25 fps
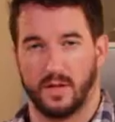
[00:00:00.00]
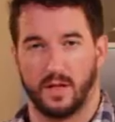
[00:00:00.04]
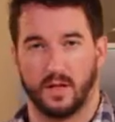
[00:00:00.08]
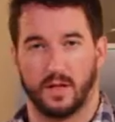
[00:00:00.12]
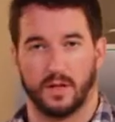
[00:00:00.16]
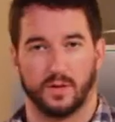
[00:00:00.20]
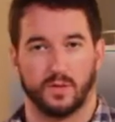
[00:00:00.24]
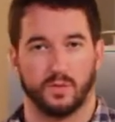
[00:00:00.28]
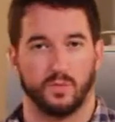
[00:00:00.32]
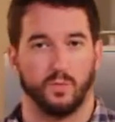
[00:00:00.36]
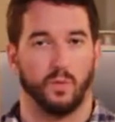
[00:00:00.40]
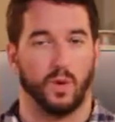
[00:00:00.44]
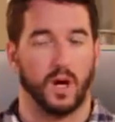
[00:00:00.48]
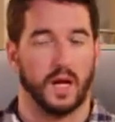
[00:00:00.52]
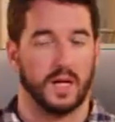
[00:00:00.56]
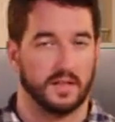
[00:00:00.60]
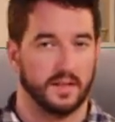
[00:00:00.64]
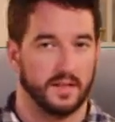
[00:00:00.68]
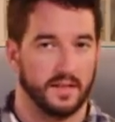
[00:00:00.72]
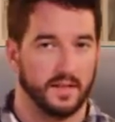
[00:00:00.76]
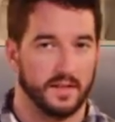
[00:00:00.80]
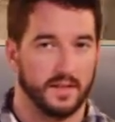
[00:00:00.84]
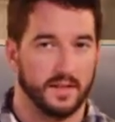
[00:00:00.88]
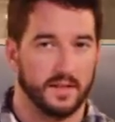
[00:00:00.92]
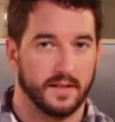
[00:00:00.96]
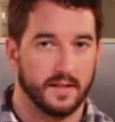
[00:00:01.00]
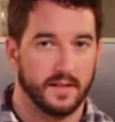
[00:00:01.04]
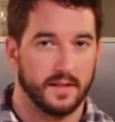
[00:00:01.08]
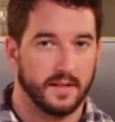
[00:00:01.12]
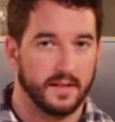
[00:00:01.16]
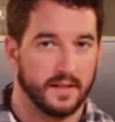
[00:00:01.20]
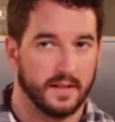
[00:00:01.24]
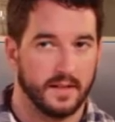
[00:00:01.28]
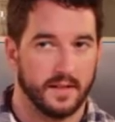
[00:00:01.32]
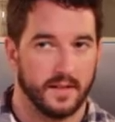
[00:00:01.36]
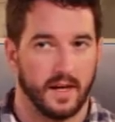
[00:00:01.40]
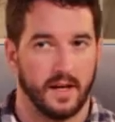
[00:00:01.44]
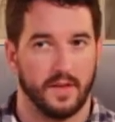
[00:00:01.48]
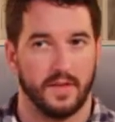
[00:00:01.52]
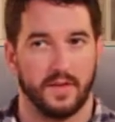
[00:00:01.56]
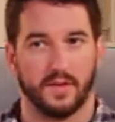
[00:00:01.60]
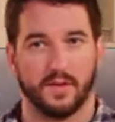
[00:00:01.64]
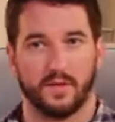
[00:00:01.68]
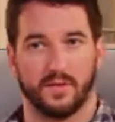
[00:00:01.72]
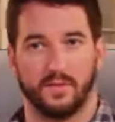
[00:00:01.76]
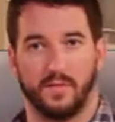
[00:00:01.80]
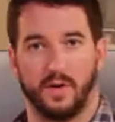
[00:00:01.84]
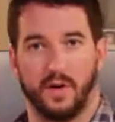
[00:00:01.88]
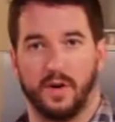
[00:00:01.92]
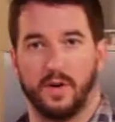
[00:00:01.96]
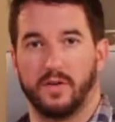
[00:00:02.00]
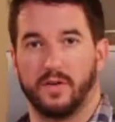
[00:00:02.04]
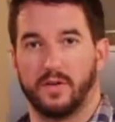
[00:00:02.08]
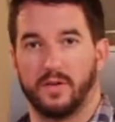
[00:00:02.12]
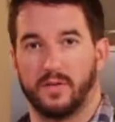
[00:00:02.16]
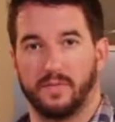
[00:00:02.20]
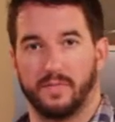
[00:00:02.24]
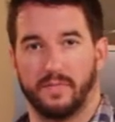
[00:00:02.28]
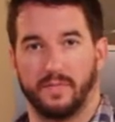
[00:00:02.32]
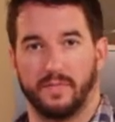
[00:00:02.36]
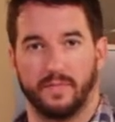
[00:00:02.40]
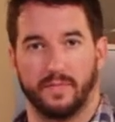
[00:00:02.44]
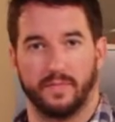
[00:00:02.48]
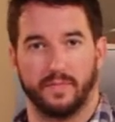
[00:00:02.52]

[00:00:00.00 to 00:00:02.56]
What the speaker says: There's weight and there's volume.